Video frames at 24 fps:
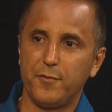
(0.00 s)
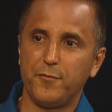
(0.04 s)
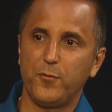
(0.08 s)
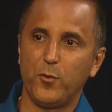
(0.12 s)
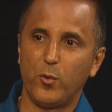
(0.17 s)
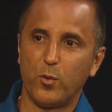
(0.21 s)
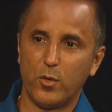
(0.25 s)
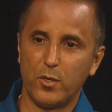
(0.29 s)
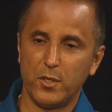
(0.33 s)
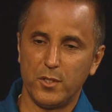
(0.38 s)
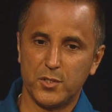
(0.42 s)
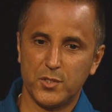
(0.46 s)

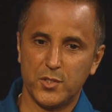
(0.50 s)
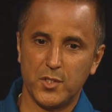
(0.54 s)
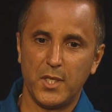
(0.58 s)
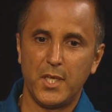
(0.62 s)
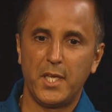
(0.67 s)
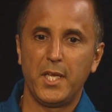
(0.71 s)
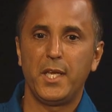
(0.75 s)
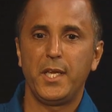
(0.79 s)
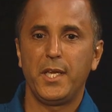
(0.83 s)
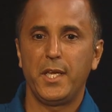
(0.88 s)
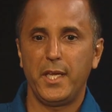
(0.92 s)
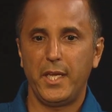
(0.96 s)
for us
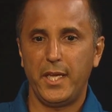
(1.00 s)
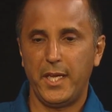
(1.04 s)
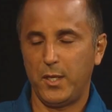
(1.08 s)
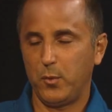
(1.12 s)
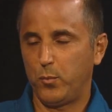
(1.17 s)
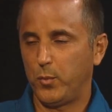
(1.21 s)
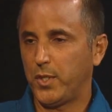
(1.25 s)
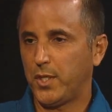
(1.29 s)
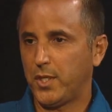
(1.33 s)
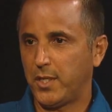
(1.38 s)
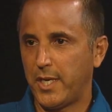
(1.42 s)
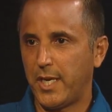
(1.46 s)

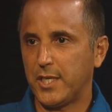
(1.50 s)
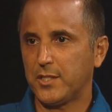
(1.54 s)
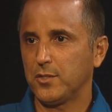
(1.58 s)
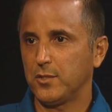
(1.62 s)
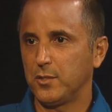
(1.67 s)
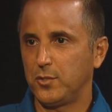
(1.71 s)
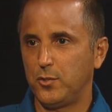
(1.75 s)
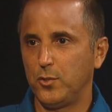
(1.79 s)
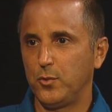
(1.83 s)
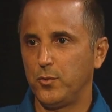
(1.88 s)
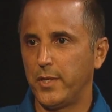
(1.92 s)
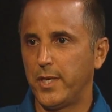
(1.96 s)
and we can
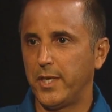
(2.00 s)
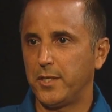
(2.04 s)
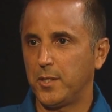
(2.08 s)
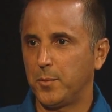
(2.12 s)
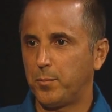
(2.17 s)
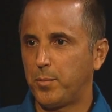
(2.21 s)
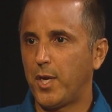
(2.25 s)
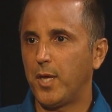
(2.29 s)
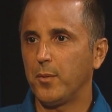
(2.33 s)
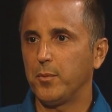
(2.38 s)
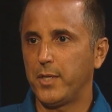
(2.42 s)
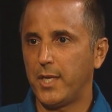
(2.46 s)
actually do that. And it
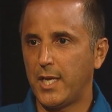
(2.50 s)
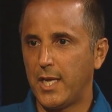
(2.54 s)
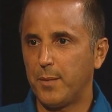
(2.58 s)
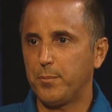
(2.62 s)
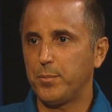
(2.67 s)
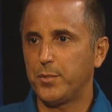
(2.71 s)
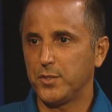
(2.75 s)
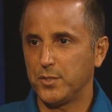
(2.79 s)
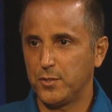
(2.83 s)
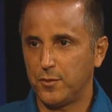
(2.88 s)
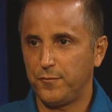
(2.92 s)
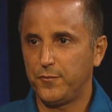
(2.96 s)
probably
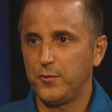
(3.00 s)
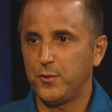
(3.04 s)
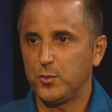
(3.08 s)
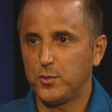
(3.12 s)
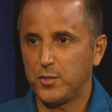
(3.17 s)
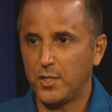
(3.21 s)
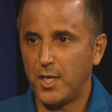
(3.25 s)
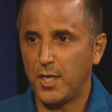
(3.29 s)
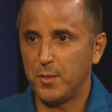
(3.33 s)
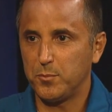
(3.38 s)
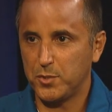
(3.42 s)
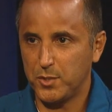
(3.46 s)
happens a few
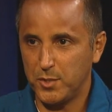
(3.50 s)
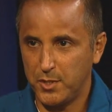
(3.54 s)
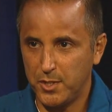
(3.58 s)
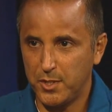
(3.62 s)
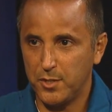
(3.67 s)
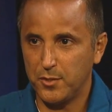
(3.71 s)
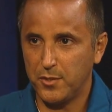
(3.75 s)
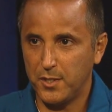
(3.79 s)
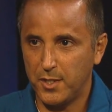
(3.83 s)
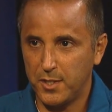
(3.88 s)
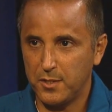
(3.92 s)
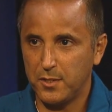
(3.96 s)
times a
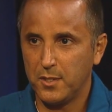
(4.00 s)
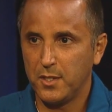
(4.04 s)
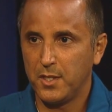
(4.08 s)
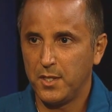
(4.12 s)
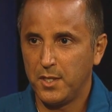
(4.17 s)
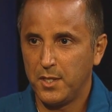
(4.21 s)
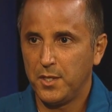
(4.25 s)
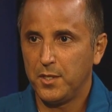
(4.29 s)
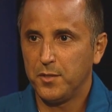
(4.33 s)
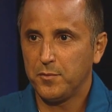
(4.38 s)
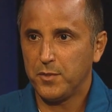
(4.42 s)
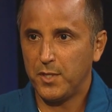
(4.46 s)
year that,
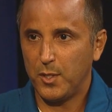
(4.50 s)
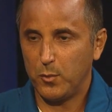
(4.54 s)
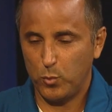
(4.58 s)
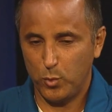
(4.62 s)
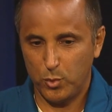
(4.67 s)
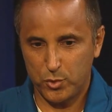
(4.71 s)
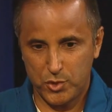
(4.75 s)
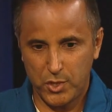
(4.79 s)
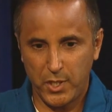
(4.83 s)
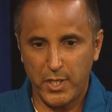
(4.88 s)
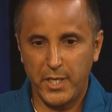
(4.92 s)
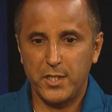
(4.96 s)
that
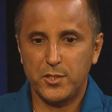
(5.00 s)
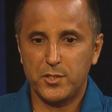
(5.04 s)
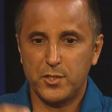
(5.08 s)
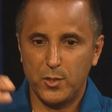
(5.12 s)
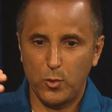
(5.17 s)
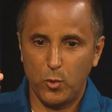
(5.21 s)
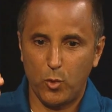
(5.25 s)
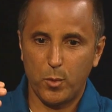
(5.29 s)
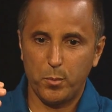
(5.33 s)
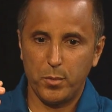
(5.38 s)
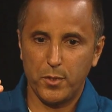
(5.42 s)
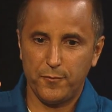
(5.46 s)
we'll change
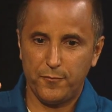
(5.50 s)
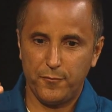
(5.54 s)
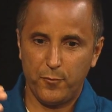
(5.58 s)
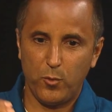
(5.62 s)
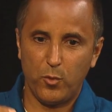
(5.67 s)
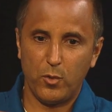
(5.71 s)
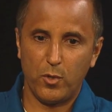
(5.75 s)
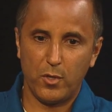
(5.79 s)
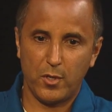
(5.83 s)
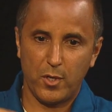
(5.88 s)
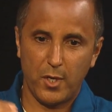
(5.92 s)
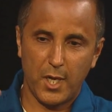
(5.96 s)
the orbit
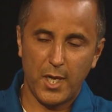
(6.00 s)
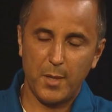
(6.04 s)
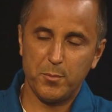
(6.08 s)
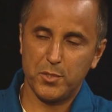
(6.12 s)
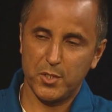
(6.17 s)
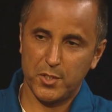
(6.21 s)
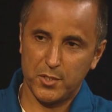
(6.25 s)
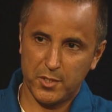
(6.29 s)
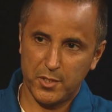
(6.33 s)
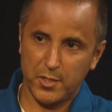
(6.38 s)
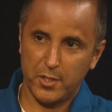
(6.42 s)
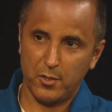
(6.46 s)
for
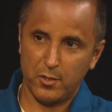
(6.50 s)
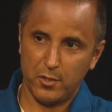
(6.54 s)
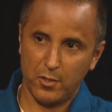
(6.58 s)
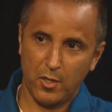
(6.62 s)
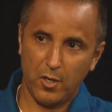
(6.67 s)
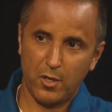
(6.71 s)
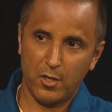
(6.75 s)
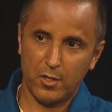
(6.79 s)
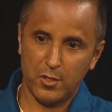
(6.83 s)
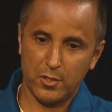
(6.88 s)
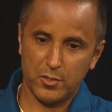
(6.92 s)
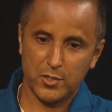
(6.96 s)
objects that are
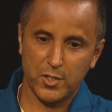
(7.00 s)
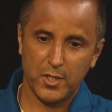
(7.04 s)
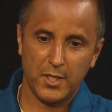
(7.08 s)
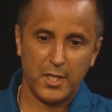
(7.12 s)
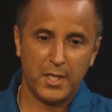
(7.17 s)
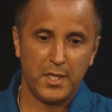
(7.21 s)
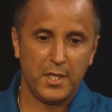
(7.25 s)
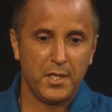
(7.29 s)
large.